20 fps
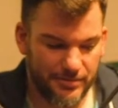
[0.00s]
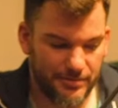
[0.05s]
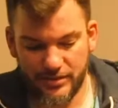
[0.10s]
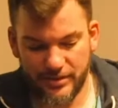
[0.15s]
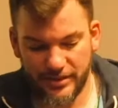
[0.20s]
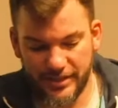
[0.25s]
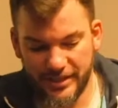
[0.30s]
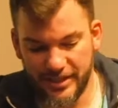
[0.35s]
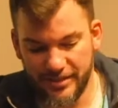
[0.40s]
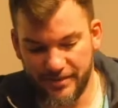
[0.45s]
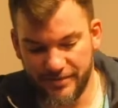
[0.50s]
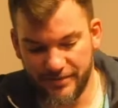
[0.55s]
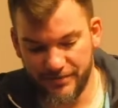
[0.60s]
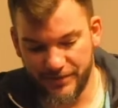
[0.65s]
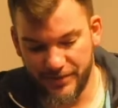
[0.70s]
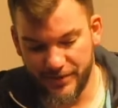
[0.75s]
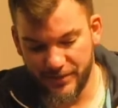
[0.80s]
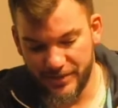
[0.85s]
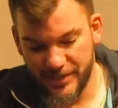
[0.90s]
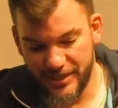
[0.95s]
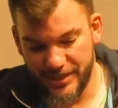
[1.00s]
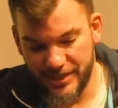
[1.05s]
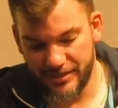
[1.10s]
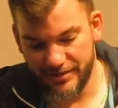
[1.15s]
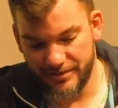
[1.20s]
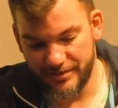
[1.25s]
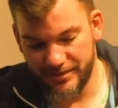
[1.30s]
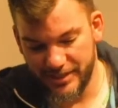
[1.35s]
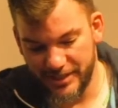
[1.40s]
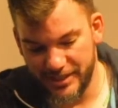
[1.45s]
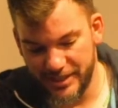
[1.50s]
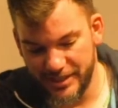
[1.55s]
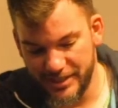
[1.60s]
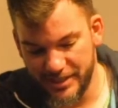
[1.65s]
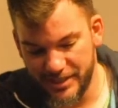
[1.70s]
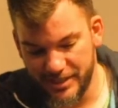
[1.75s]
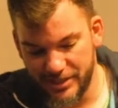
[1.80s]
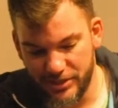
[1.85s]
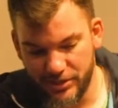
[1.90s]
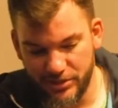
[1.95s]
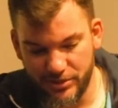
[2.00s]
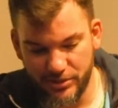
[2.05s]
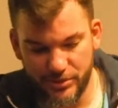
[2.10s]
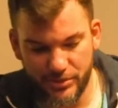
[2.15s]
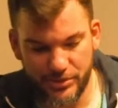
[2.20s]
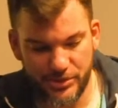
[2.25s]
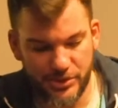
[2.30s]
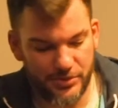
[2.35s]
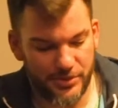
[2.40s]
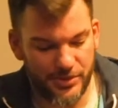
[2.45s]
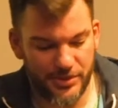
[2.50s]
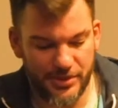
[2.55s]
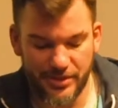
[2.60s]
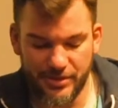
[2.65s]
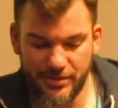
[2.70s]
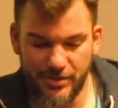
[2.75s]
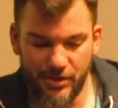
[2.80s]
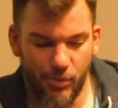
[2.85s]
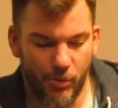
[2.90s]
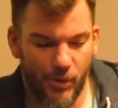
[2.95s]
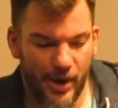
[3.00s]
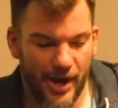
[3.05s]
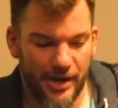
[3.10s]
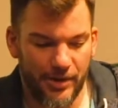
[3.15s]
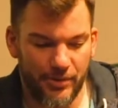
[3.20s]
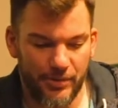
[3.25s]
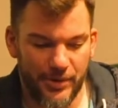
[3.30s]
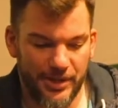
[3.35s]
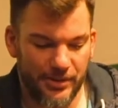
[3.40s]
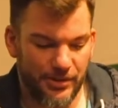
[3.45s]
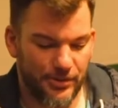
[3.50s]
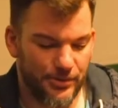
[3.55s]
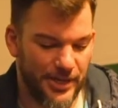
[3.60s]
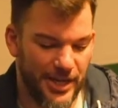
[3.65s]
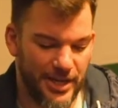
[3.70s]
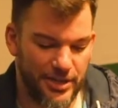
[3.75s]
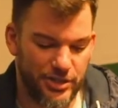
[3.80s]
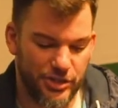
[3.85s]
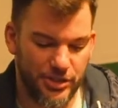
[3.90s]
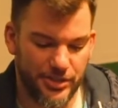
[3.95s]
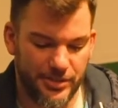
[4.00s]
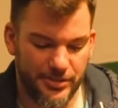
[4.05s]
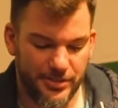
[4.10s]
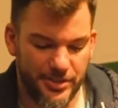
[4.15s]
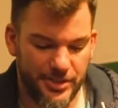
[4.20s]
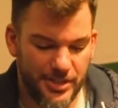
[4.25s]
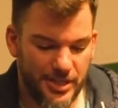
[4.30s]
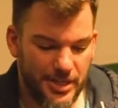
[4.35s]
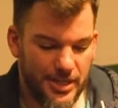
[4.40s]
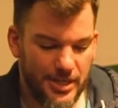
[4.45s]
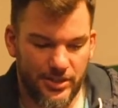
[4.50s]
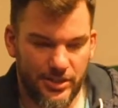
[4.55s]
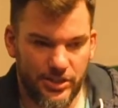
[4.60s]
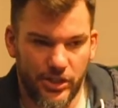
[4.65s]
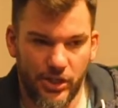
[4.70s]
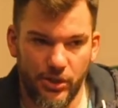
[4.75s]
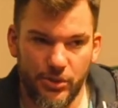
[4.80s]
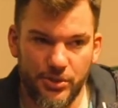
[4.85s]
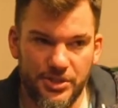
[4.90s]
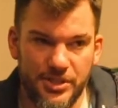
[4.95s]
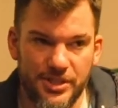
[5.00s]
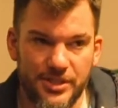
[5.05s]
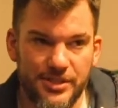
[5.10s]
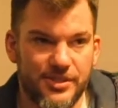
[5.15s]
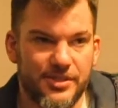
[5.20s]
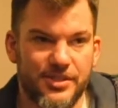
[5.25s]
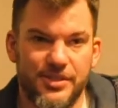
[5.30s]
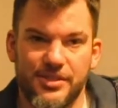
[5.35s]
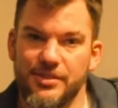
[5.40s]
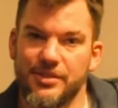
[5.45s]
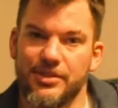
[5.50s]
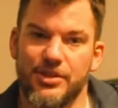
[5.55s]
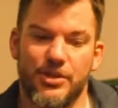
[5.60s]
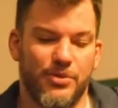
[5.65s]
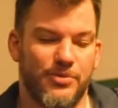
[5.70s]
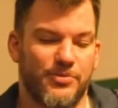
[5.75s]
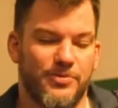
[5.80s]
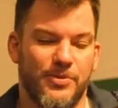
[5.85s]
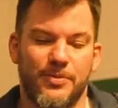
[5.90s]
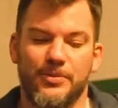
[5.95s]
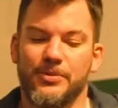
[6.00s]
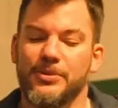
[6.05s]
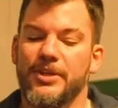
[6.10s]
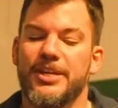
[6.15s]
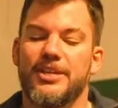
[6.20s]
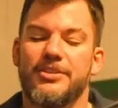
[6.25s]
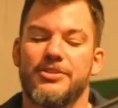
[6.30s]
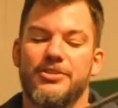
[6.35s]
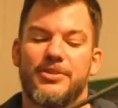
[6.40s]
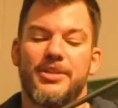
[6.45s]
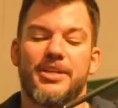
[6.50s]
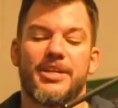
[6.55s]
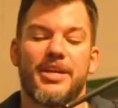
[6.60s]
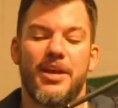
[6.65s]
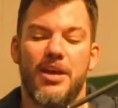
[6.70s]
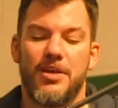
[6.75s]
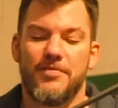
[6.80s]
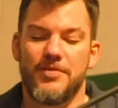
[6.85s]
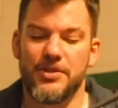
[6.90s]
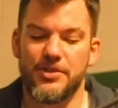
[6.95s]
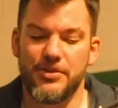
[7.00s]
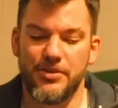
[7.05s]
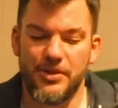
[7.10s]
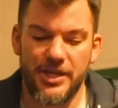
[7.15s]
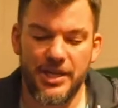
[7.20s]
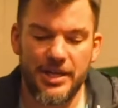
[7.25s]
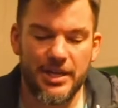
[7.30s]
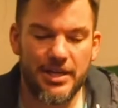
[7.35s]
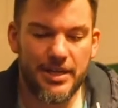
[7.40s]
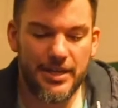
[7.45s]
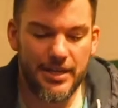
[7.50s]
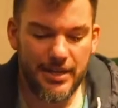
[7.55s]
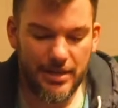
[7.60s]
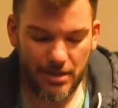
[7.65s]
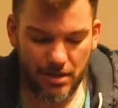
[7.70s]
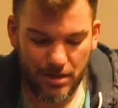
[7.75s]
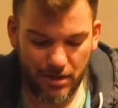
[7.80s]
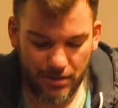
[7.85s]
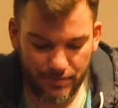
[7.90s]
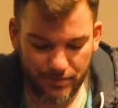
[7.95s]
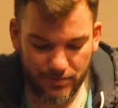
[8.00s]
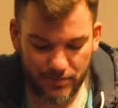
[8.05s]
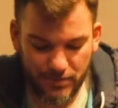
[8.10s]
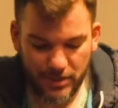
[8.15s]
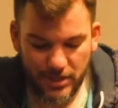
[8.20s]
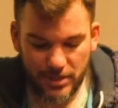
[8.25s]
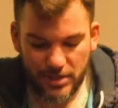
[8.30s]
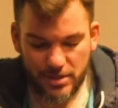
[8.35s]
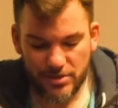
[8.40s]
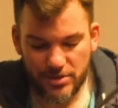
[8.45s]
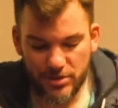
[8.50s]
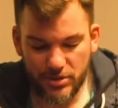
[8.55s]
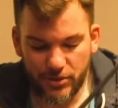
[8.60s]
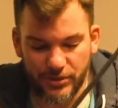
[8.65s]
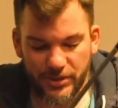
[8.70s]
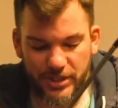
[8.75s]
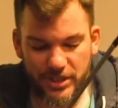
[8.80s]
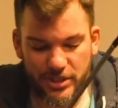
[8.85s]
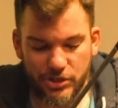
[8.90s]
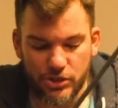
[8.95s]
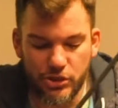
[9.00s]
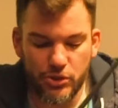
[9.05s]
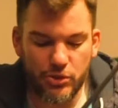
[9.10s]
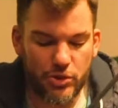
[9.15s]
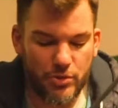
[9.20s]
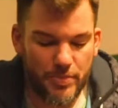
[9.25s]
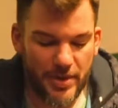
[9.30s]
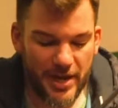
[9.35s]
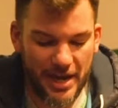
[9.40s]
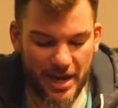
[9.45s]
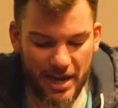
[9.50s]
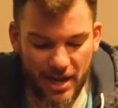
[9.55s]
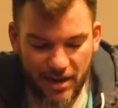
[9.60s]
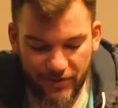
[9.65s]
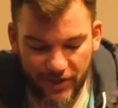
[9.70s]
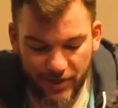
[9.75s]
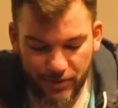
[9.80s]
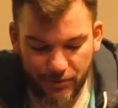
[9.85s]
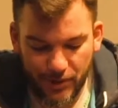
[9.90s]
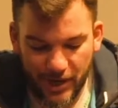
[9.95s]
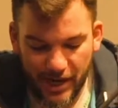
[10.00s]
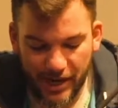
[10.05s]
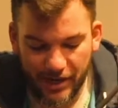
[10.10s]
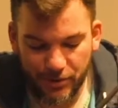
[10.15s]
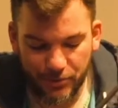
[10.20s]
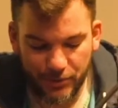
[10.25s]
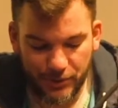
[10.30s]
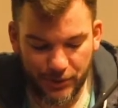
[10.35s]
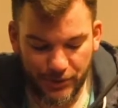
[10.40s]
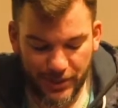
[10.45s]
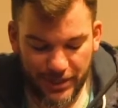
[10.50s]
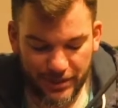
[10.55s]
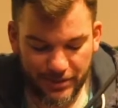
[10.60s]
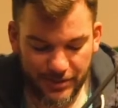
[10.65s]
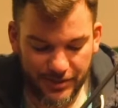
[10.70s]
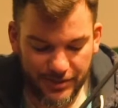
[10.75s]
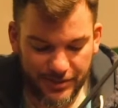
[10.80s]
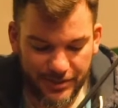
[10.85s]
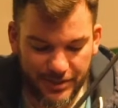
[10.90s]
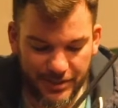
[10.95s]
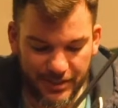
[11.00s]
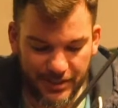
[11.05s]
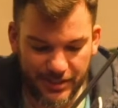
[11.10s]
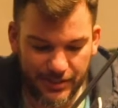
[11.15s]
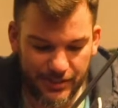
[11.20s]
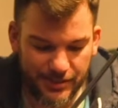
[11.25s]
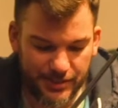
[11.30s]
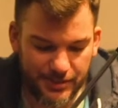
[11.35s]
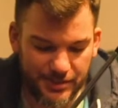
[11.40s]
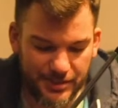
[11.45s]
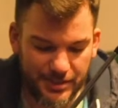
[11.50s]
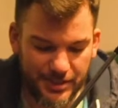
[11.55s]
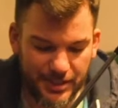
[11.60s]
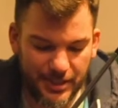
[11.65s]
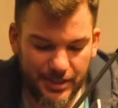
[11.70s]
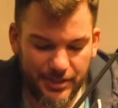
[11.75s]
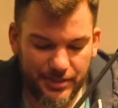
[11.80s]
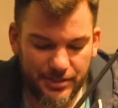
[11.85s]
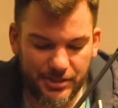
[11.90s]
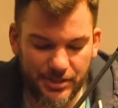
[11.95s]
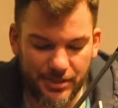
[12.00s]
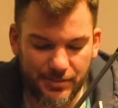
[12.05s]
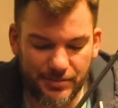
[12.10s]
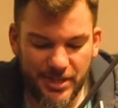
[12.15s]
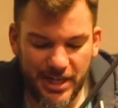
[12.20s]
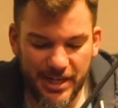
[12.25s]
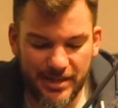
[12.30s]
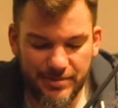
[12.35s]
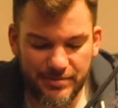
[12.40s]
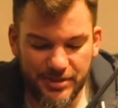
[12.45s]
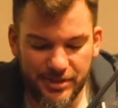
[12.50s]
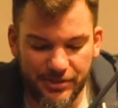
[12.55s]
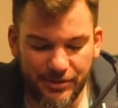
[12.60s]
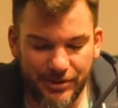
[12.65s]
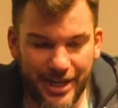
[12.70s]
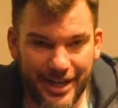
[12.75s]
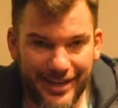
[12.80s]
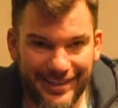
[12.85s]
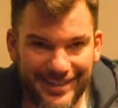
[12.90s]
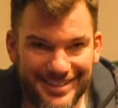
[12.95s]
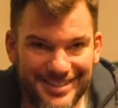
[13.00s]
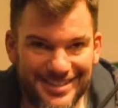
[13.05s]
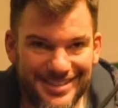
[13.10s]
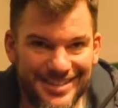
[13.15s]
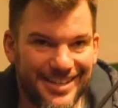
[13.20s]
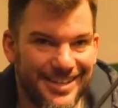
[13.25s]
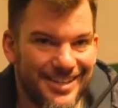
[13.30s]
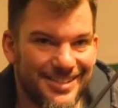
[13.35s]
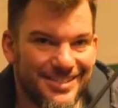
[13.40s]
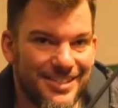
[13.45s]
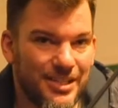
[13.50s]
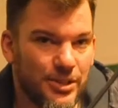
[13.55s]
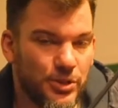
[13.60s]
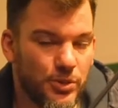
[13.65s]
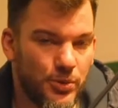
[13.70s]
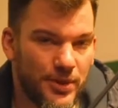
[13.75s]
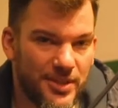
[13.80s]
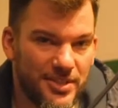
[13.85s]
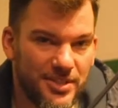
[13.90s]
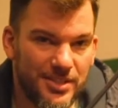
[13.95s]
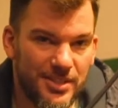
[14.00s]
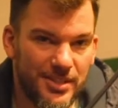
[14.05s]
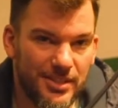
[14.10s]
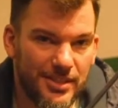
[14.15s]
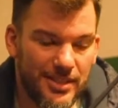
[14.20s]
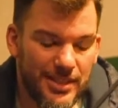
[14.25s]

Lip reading: Now again, very easy to use. You can a wide array of locations. Uses go from light duty to heavy duty. The only issue you may have on a rod or reel like this is sometimes the line has a tendency to twist.